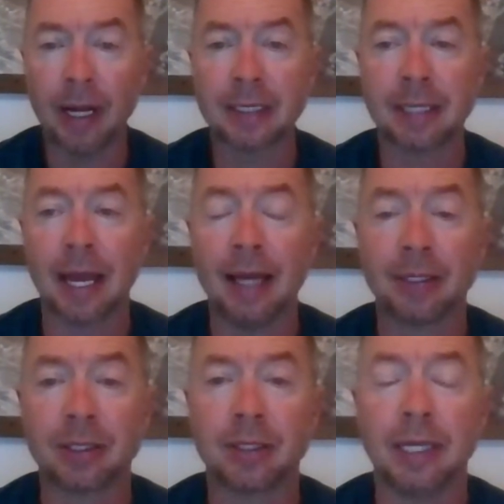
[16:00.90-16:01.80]

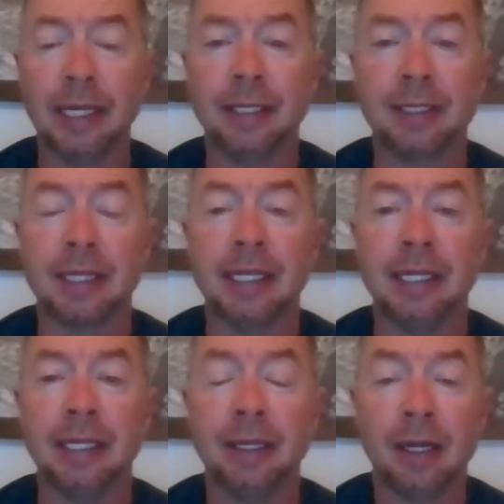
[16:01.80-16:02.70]
process, is
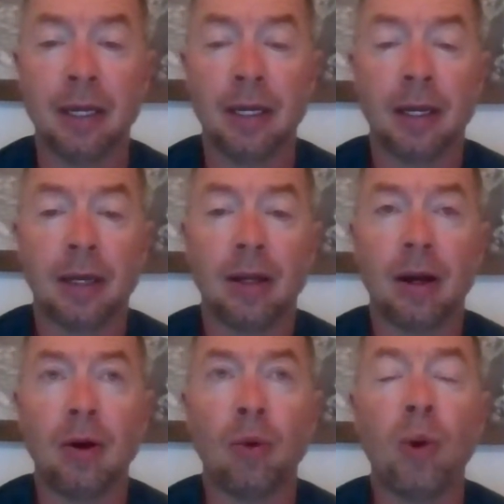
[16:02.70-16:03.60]

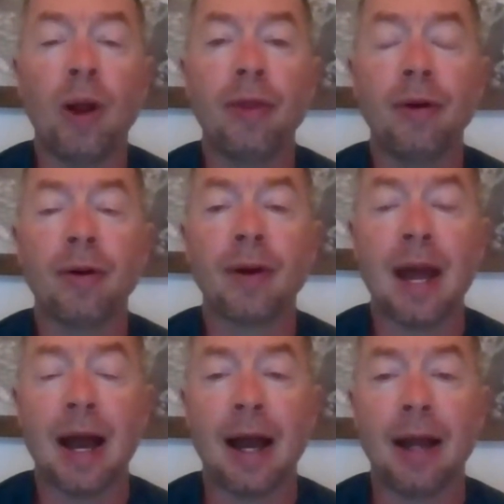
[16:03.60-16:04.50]
whether or
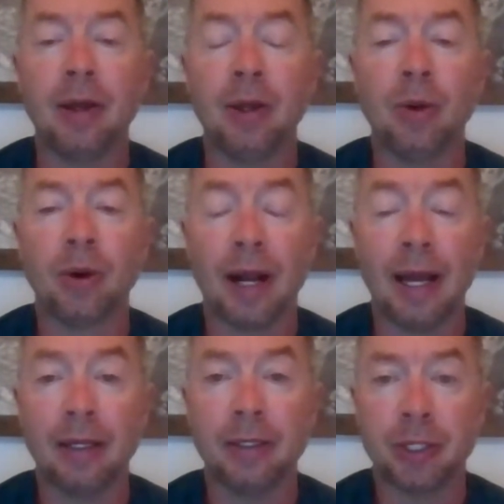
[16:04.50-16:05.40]
not you're
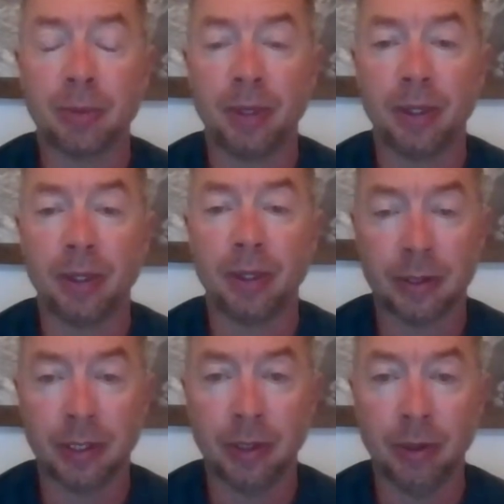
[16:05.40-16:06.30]

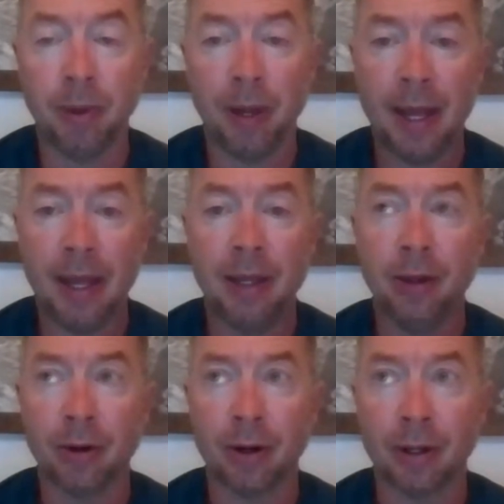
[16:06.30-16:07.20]
eligible to pay
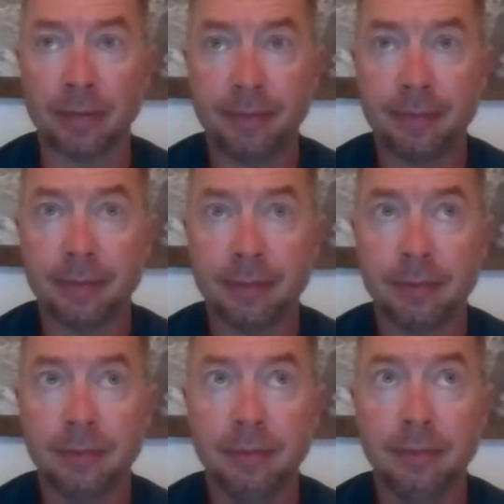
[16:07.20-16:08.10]
your
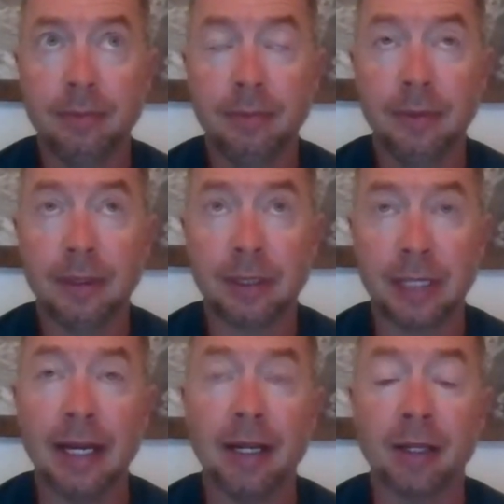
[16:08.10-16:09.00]

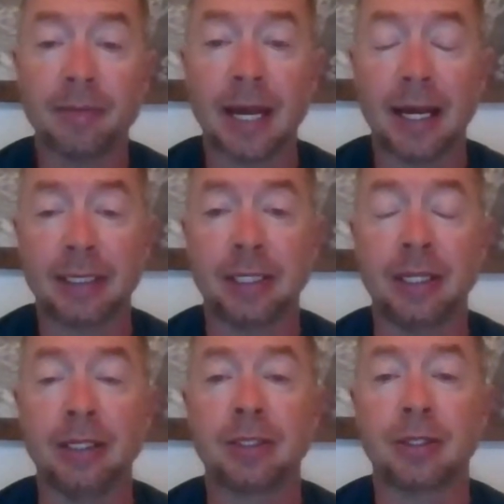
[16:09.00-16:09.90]
state income
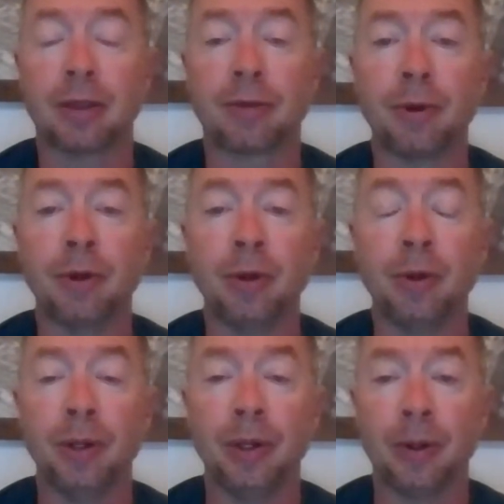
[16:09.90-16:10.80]
taxes
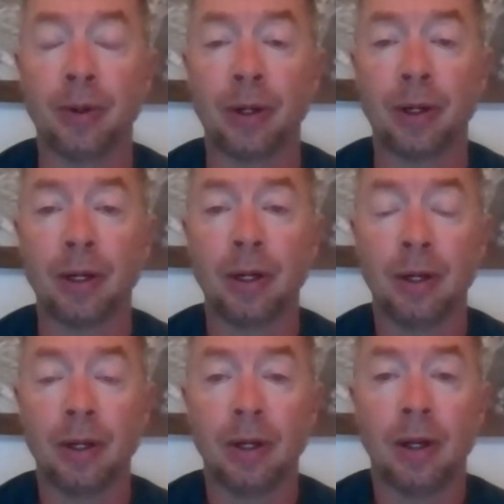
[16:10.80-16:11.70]
through your
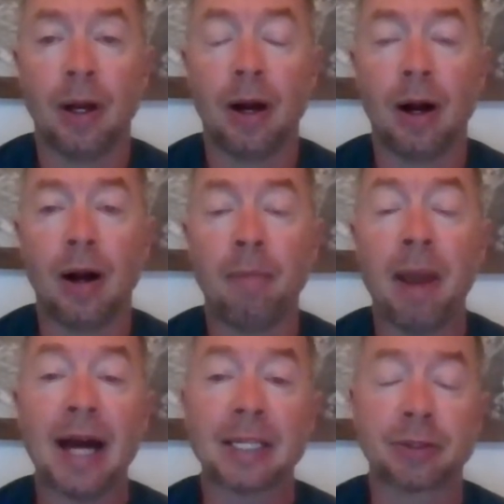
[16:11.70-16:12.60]

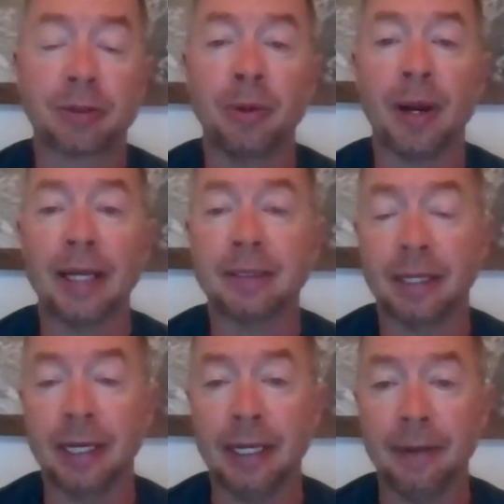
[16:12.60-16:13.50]
pass-through
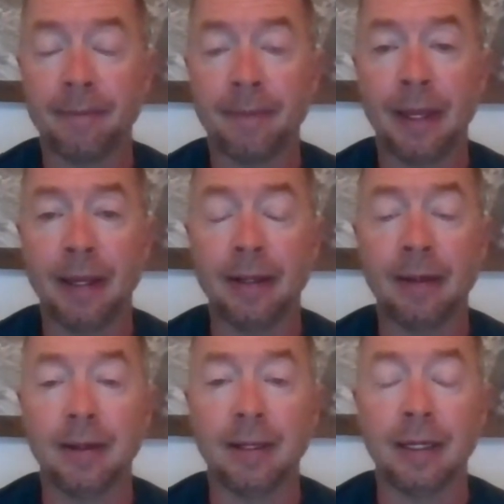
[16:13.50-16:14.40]
entity.
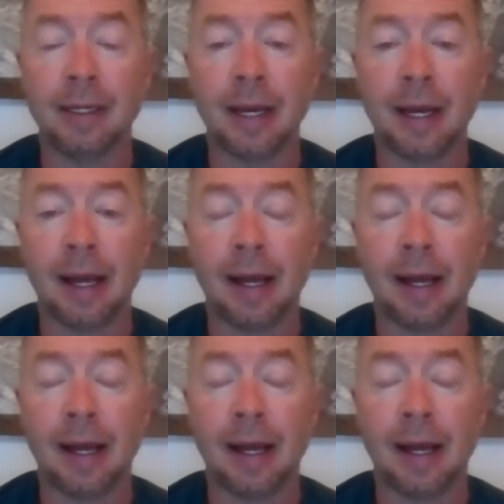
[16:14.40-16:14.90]
And